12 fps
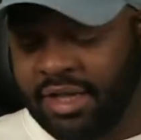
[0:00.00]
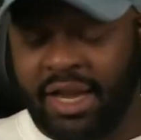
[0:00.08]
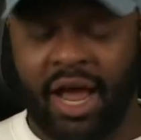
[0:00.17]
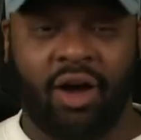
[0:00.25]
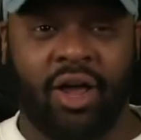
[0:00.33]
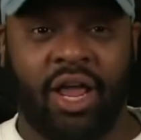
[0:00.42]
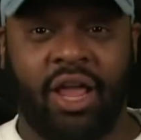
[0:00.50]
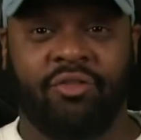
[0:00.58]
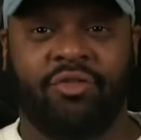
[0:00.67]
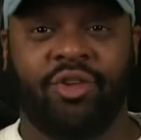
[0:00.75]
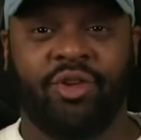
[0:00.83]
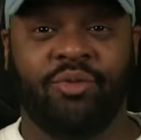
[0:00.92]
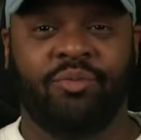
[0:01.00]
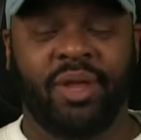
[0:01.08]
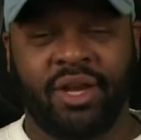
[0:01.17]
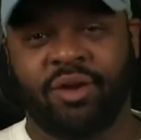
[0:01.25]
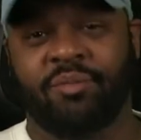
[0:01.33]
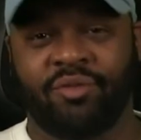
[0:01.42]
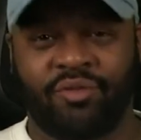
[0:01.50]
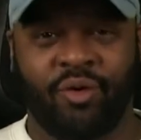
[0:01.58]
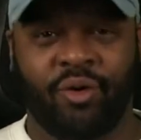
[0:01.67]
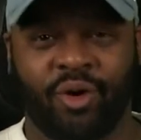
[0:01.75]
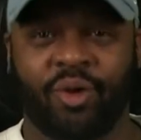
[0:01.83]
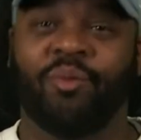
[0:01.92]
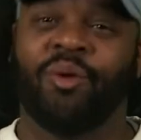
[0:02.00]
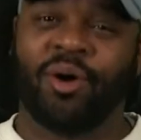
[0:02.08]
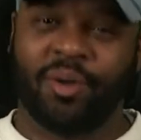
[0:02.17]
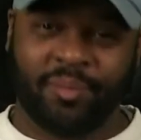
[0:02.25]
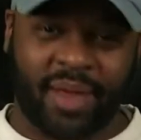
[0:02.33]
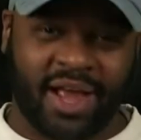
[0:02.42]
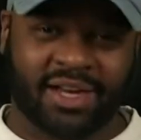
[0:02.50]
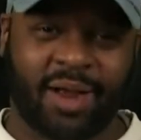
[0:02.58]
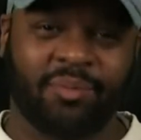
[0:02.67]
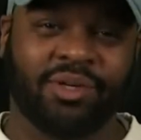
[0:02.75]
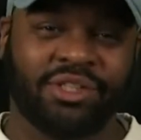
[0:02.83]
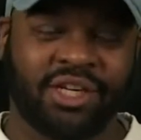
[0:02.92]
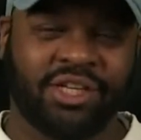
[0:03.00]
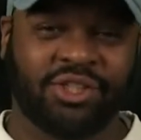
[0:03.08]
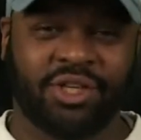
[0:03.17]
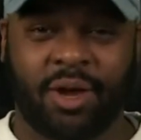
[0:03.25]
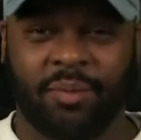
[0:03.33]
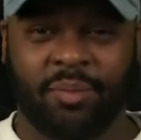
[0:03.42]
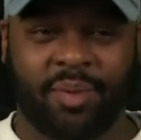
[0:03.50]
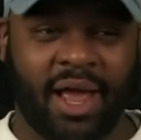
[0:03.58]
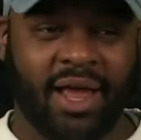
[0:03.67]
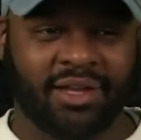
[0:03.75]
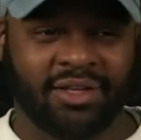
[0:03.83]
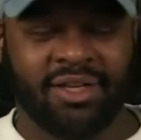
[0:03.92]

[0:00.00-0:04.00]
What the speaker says: Now, if you've been here before, welcome back. I appreciate you coming back.